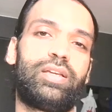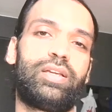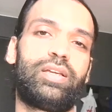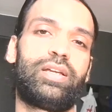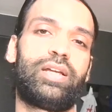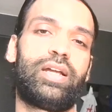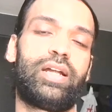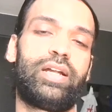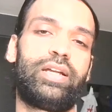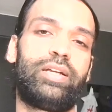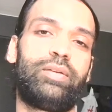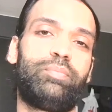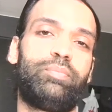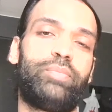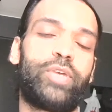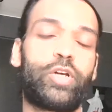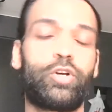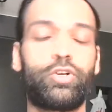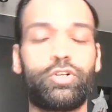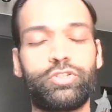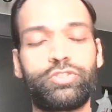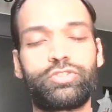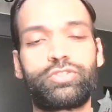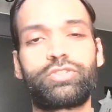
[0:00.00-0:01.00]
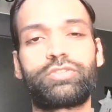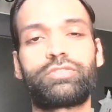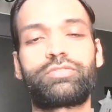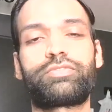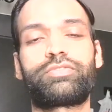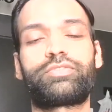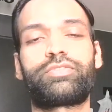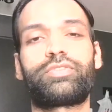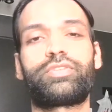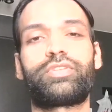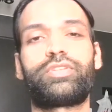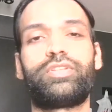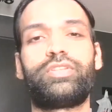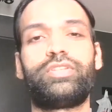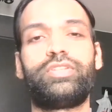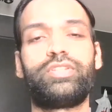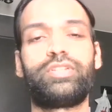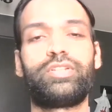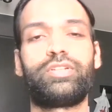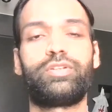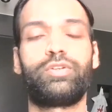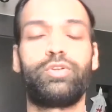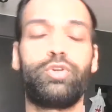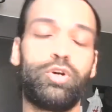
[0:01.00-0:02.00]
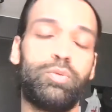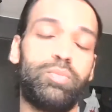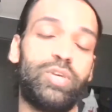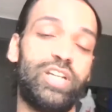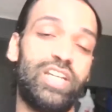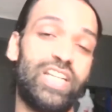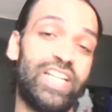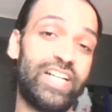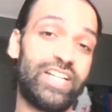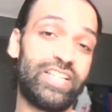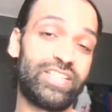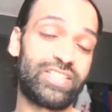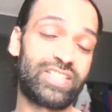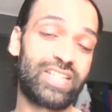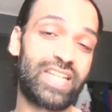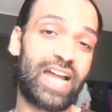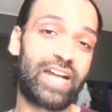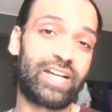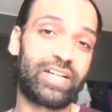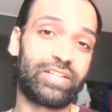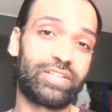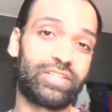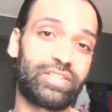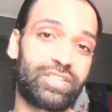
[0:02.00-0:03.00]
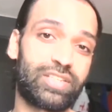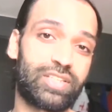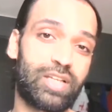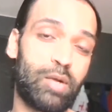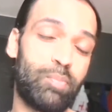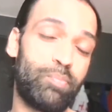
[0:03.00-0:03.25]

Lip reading: And because of the global leader status,